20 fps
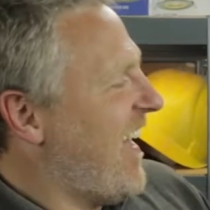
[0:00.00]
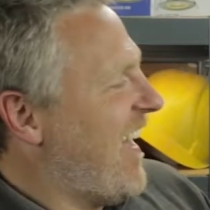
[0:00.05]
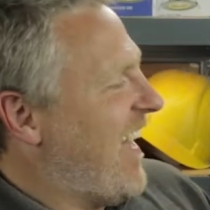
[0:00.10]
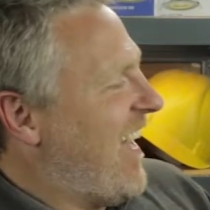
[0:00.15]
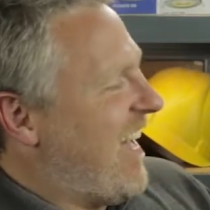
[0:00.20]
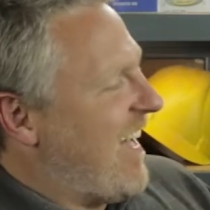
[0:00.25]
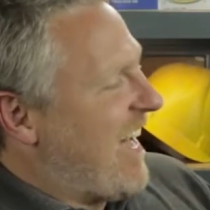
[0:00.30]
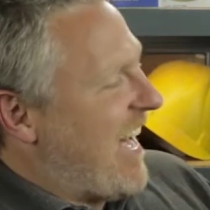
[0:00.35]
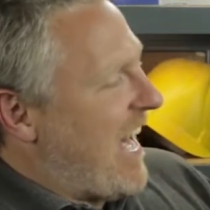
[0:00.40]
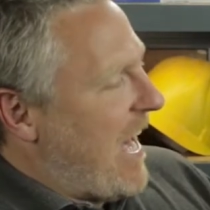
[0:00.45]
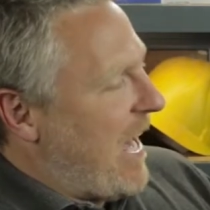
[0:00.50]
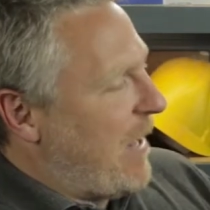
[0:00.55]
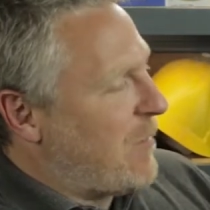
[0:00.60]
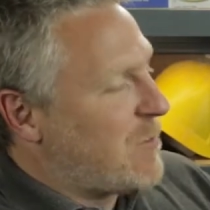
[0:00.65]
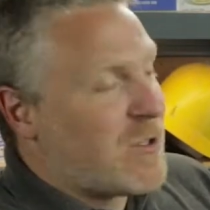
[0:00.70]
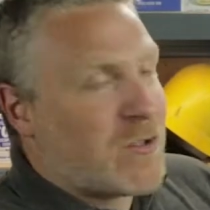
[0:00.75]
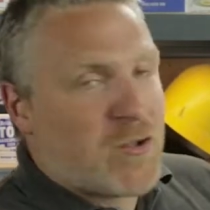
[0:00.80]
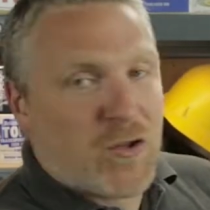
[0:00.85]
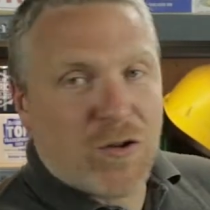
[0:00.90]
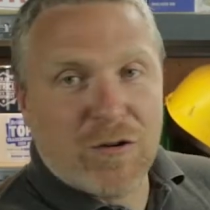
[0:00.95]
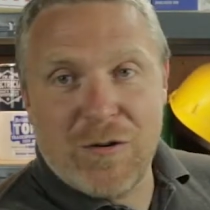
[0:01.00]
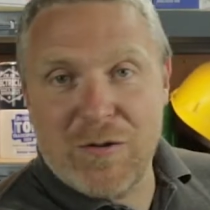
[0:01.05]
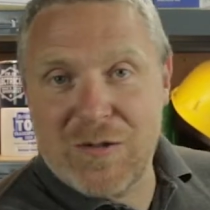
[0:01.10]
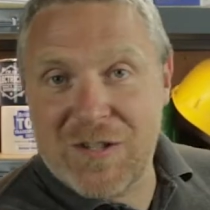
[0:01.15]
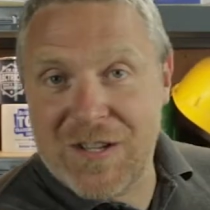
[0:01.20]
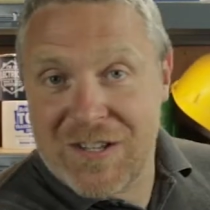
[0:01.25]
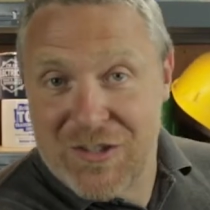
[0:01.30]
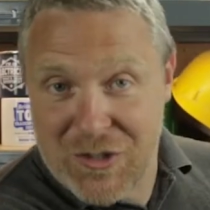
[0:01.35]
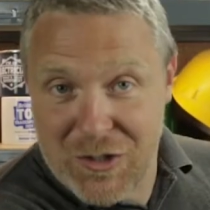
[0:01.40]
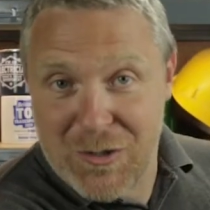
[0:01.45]
How to choose
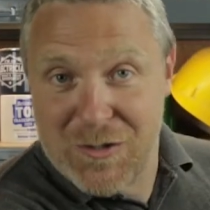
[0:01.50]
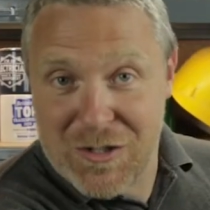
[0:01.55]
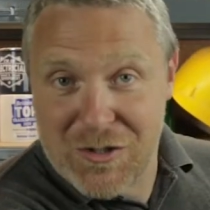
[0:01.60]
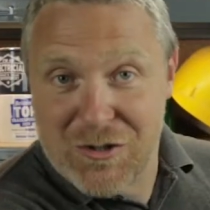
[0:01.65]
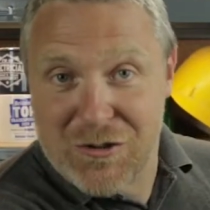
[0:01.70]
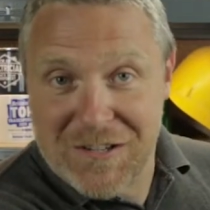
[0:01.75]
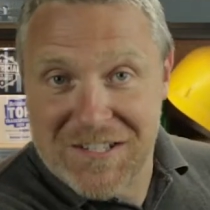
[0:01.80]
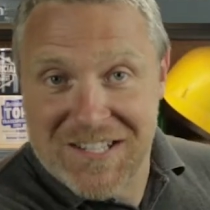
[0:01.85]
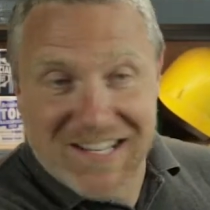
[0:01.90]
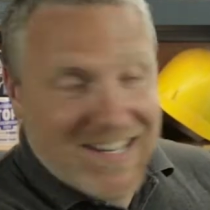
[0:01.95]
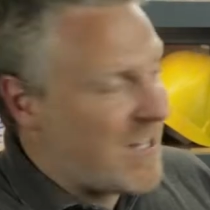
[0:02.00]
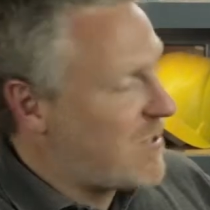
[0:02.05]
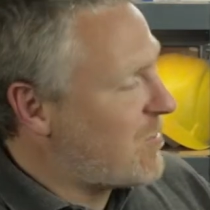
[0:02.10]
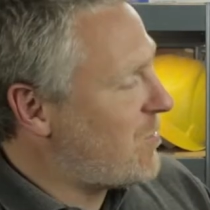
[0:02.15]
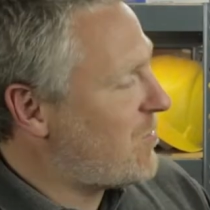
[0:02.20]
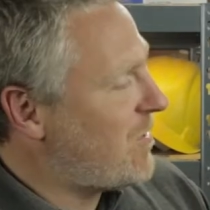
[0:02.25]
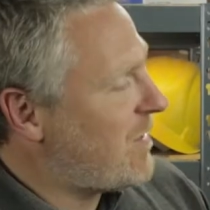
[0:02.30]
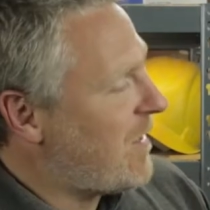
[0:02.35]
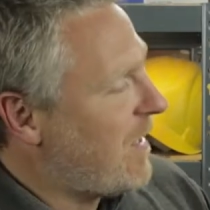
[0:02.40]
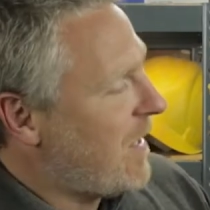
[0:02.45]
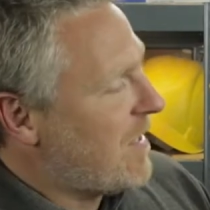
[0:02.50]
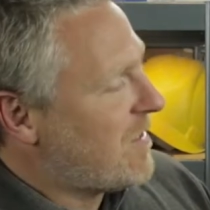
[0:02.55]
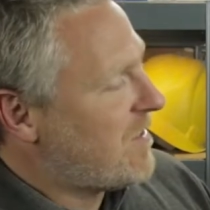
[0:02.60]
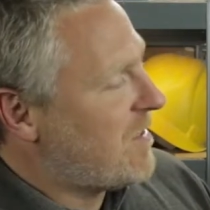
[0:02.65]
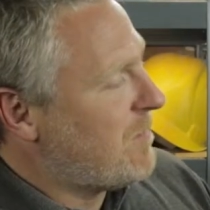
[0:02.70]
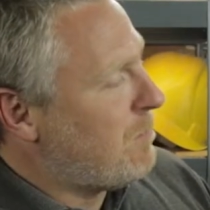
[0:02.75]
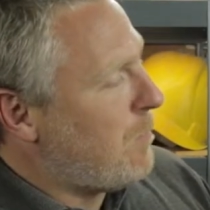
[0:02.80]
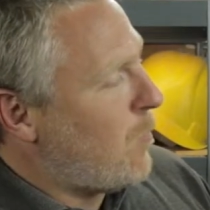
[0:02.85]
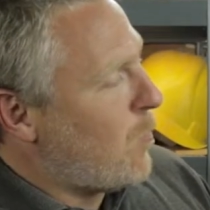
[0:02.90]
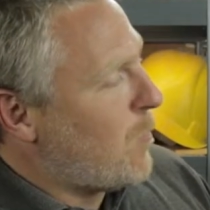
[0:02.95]
a trusted electrician.
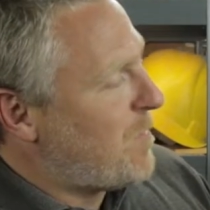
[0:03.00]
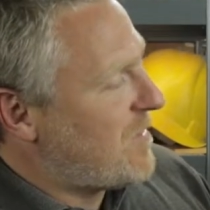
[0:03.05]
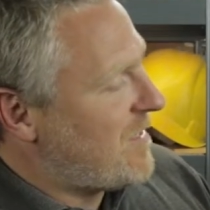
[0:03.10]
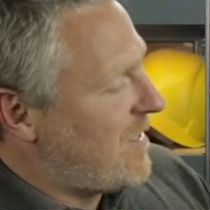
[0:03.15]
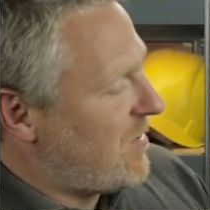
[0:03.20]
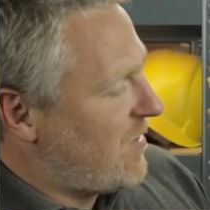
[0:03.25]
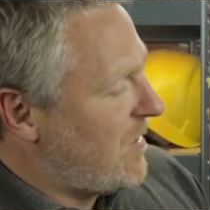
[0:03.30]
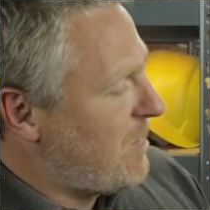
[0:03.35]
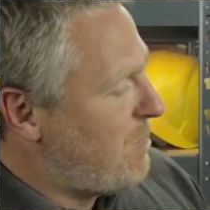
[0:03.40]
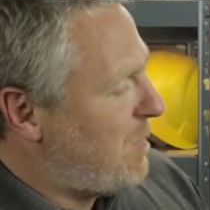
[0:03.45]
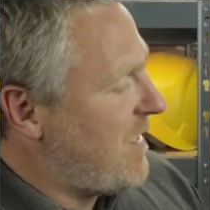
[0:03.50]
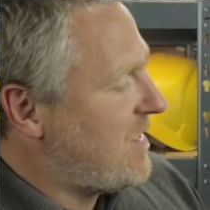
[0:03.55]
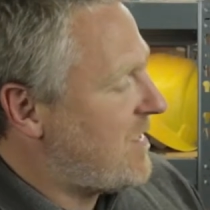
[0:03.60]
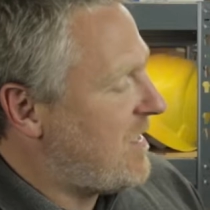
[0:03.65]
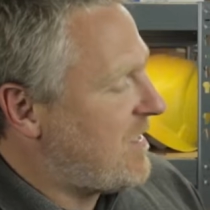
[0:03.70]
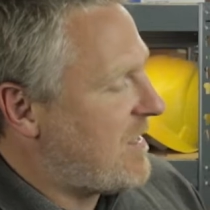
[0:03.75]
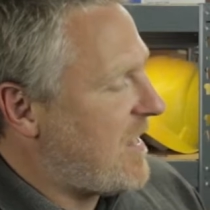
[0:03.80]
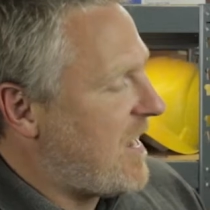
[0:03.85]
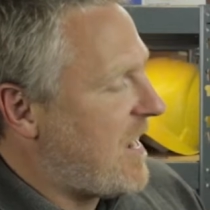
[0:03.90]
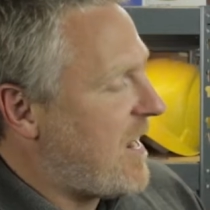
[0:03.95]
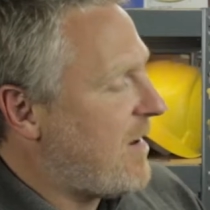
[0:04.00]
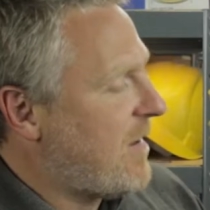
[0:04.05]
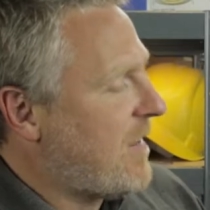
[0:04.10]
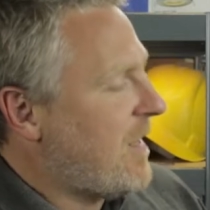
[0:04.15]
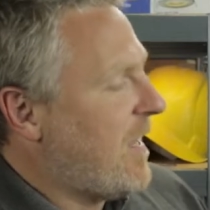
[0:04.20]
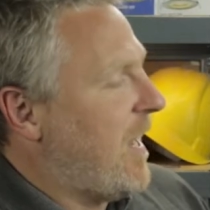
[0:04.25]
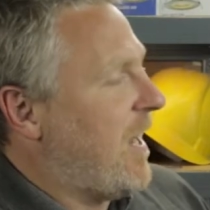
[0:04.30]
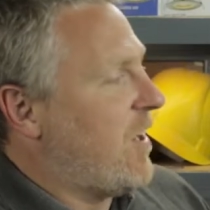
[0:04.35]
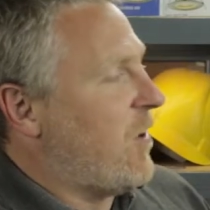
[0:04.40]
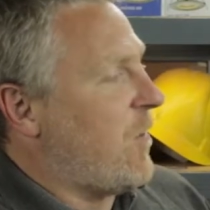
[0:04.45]
Some more positioning pieces there.
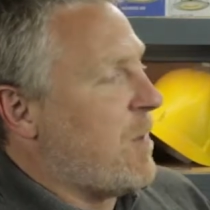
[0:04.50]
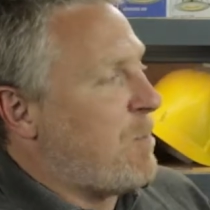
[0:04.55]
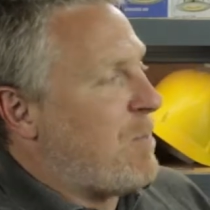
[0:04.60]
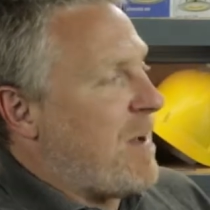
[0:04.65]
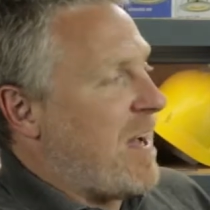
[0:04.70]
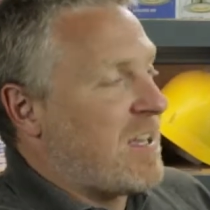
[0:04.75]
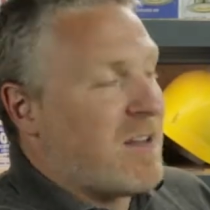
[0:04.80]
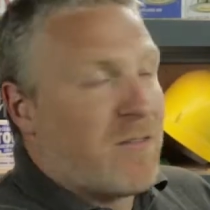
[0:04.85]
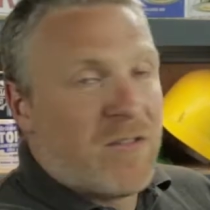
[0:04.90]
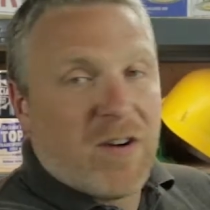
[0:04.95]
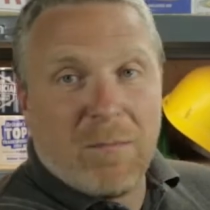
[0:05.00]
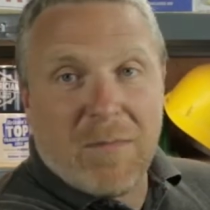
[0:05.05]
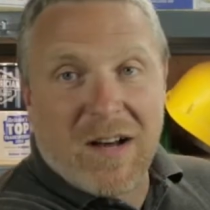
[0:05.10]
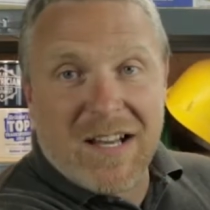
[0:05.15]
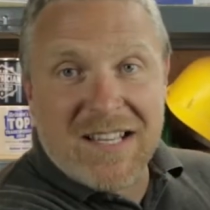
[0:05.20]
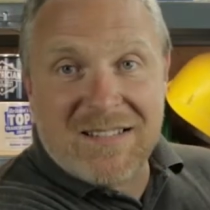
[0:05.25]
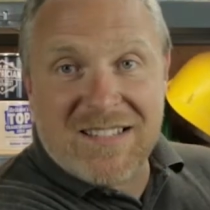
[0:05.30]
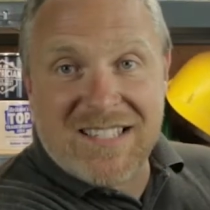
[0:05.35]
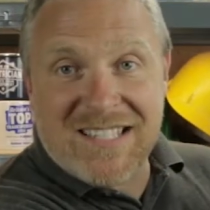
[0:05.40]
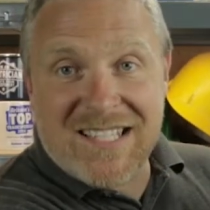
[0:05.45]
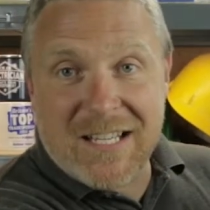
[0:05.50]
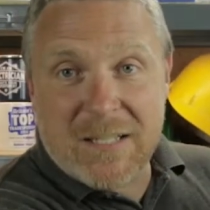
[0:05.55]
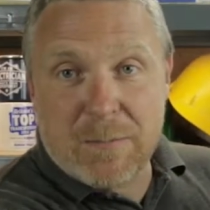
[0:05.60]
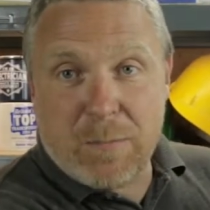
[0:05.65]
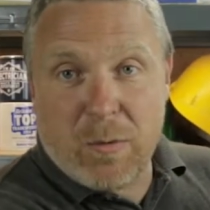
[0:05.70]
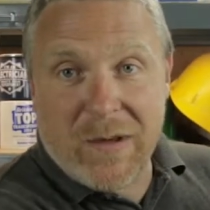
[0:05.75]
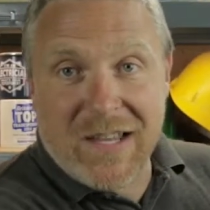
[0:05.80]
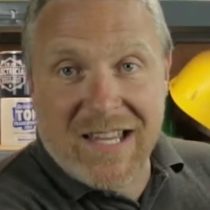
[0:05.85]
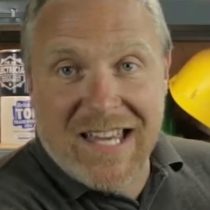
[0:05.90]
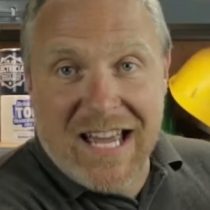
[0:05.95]
And on the back, I've got my
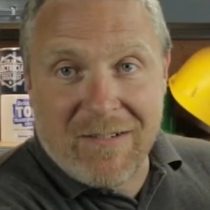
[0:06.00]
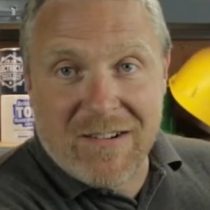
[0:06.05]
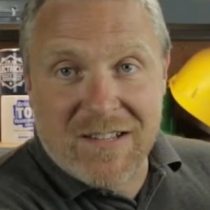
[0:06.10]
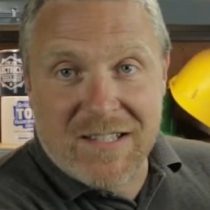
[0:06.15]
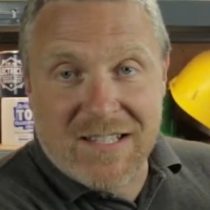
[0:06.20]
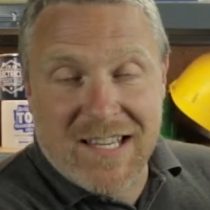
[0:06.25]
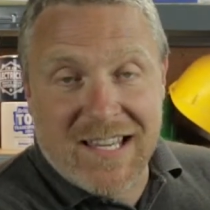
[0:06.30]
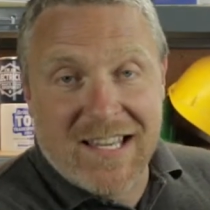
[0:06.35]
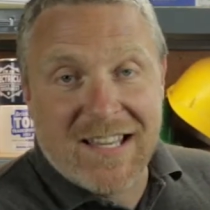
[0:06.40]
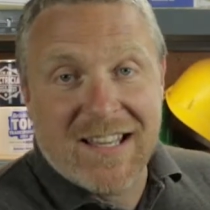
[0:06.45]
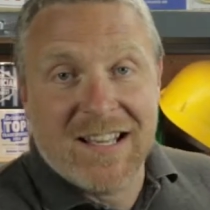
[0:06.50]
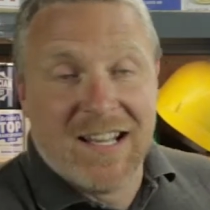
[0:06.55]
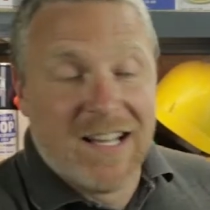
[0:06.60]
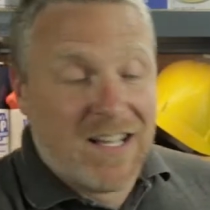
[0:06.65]
6-point guarantee.